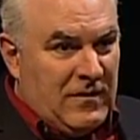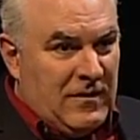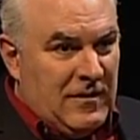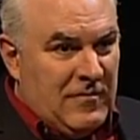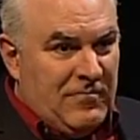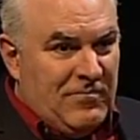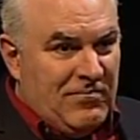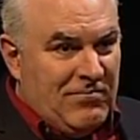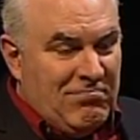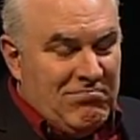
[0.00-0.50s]
of
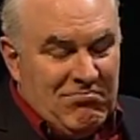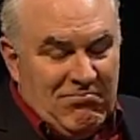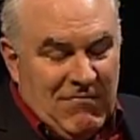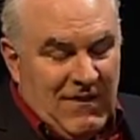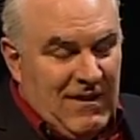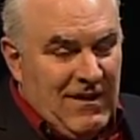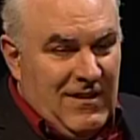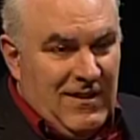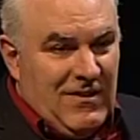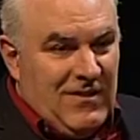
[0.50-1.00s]
course, sure. You
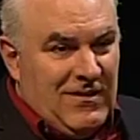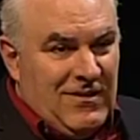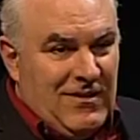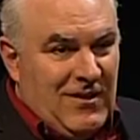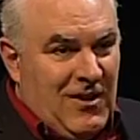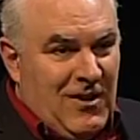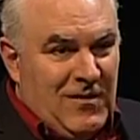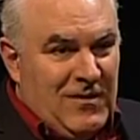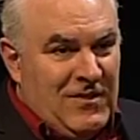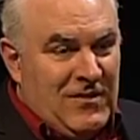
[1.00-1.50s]
even think of that.
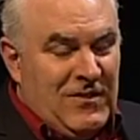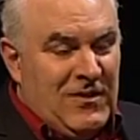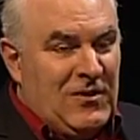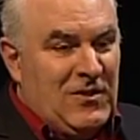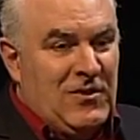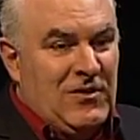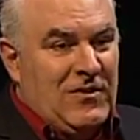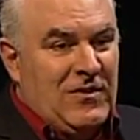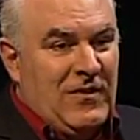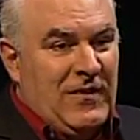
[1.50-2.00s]
So yeah. All these
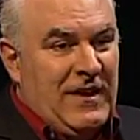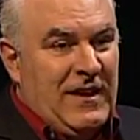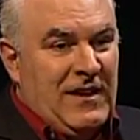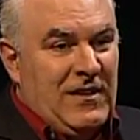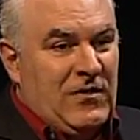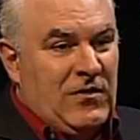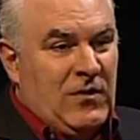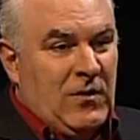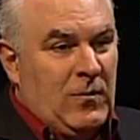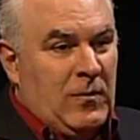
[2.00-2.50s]
little
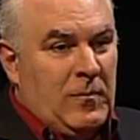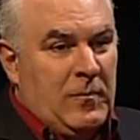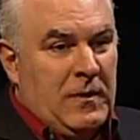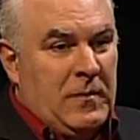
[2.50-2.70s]
things. Okay. So when